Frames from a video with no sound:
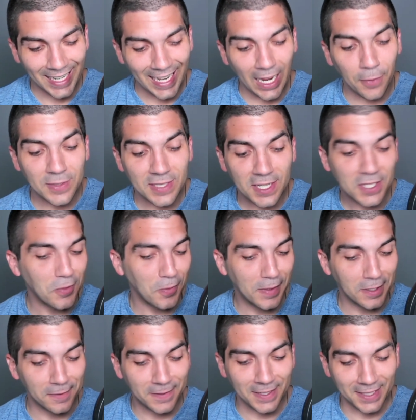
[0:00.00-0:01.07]
It was a
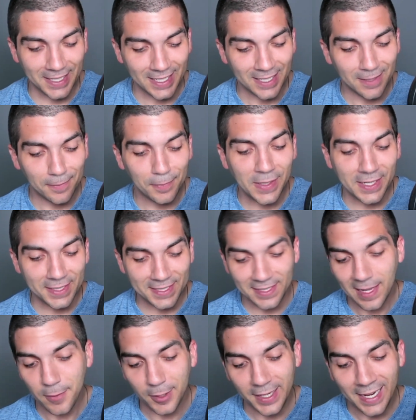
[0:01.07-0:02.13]
surreal feeling, being a
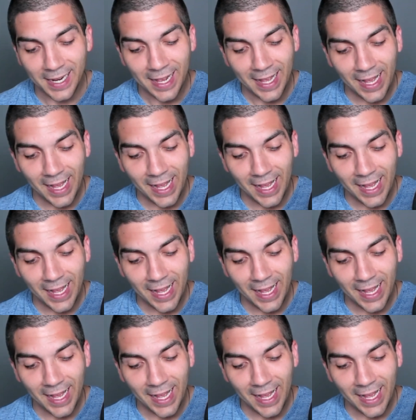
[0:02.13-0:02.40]
celebrity.